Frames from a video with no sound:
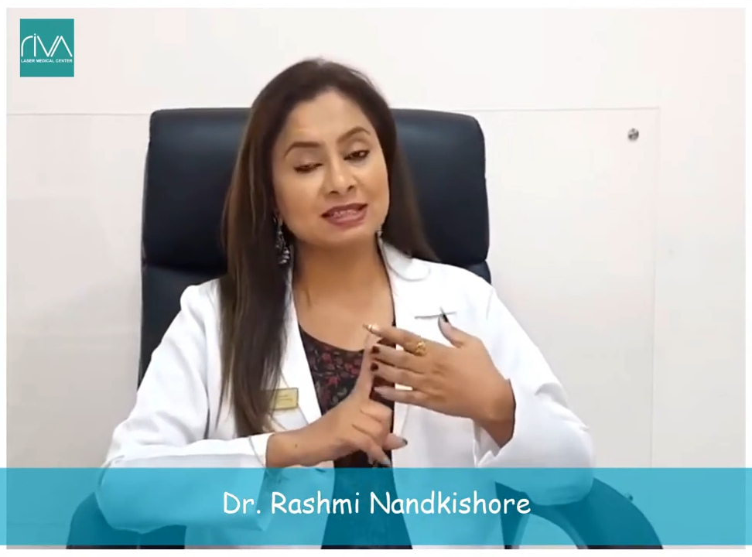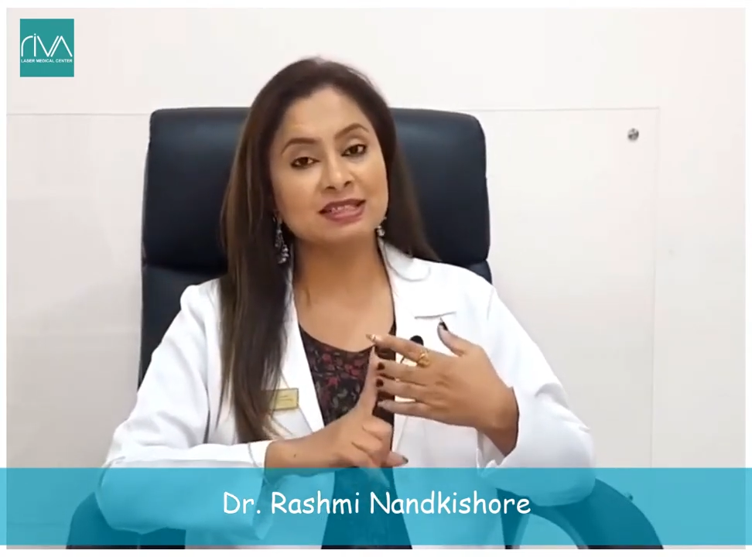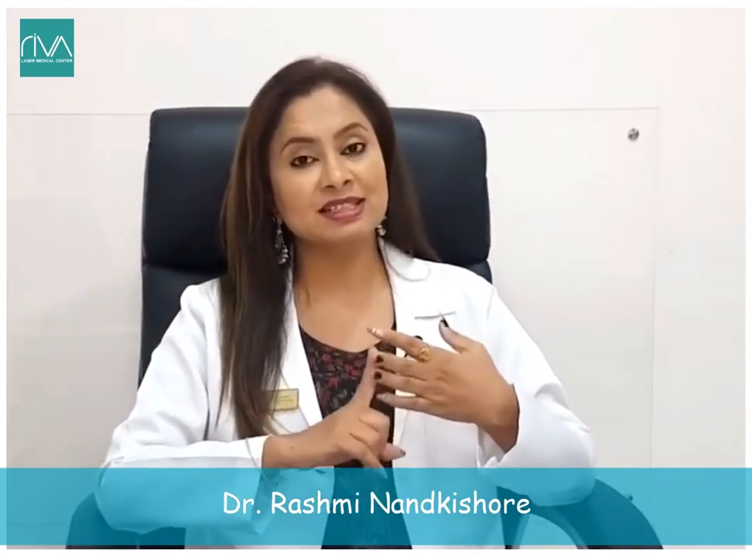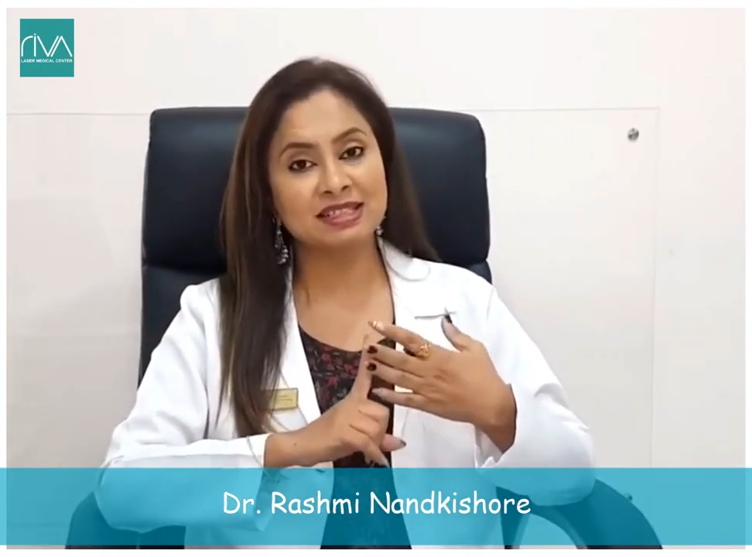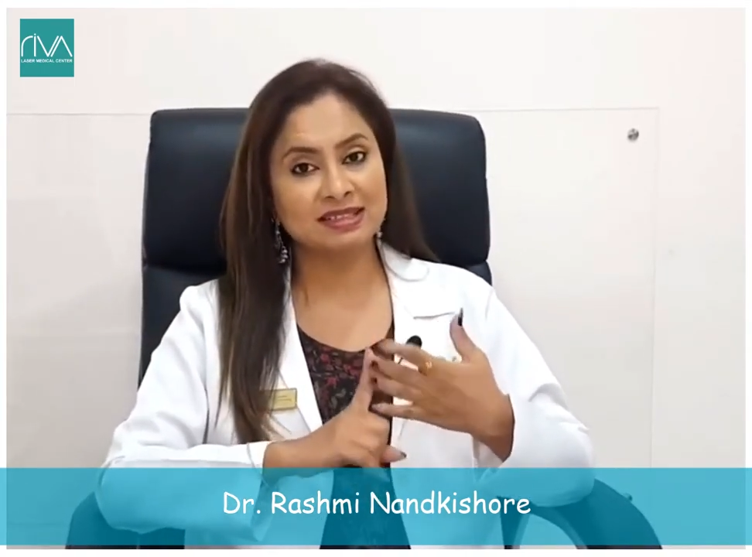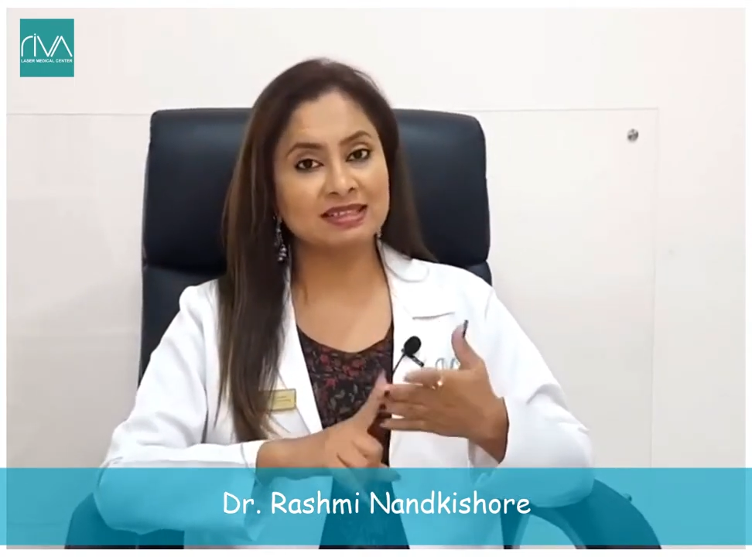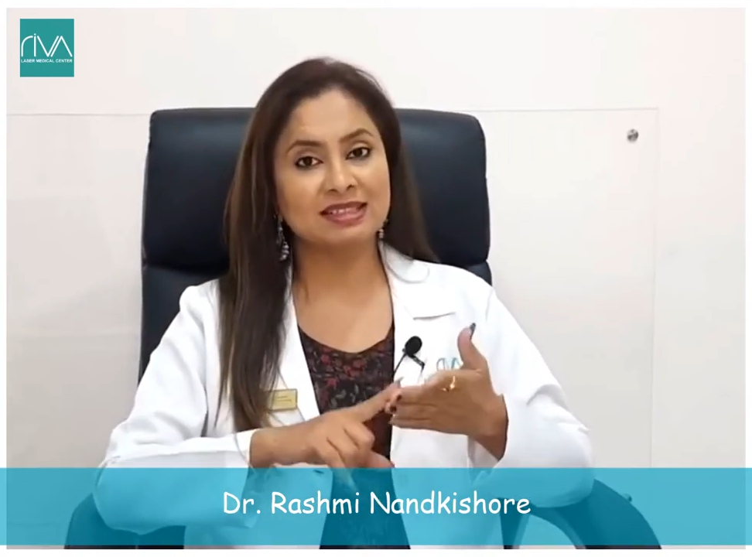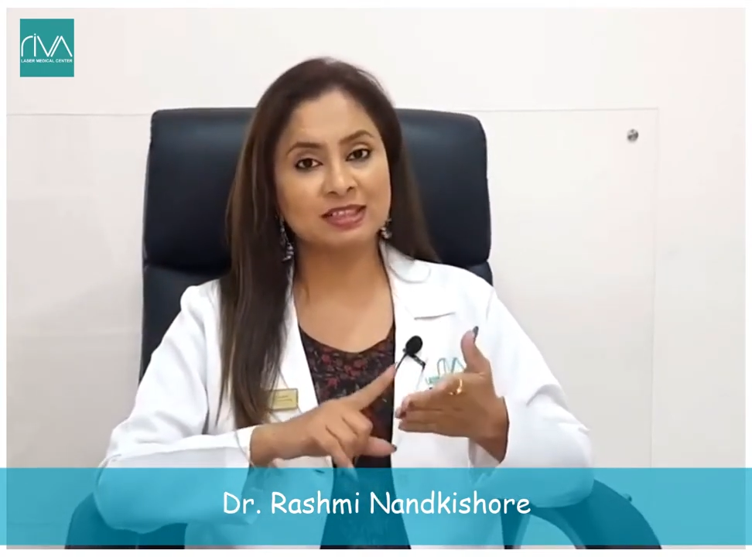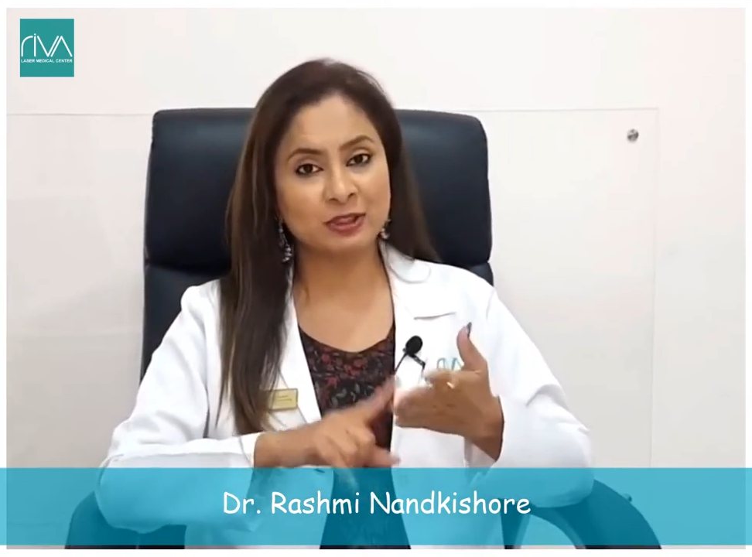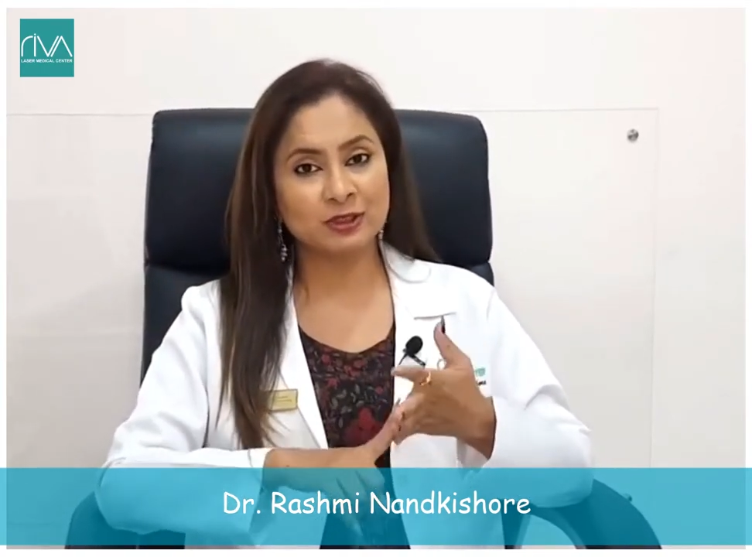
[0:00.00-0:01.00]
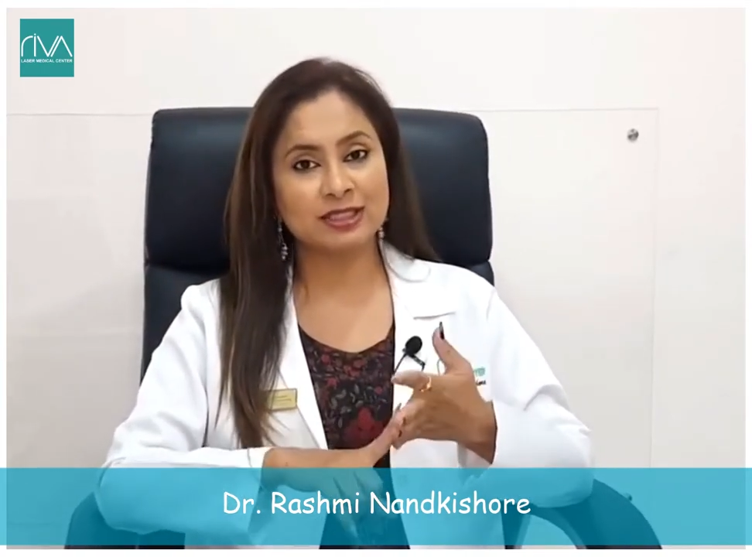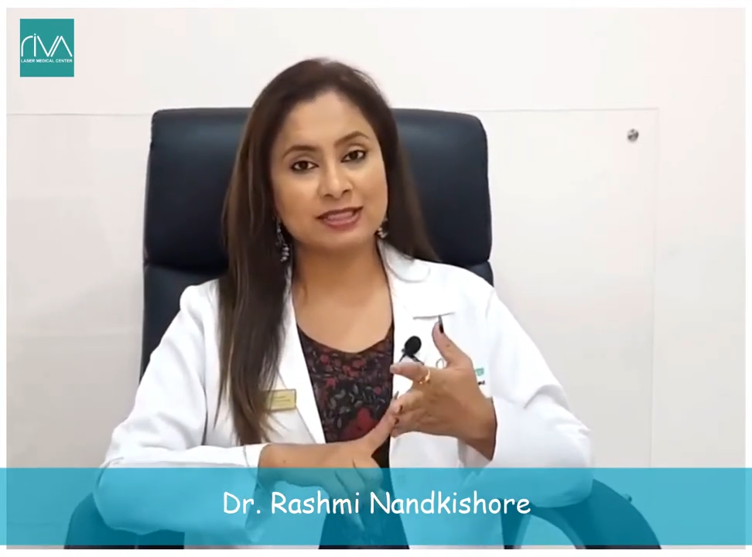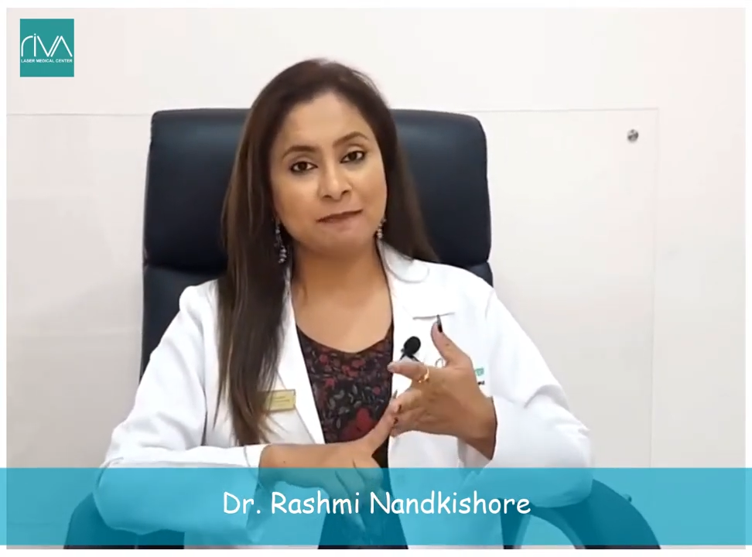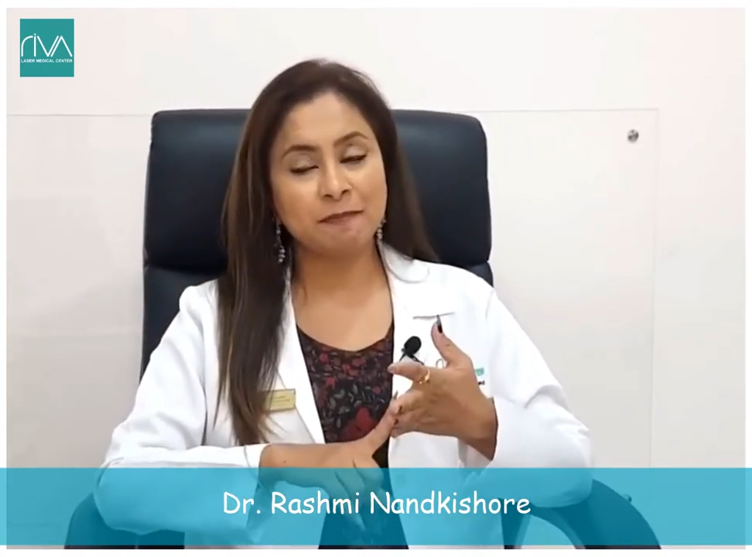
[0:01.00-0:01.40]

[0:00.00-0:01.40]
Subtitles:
really, really good.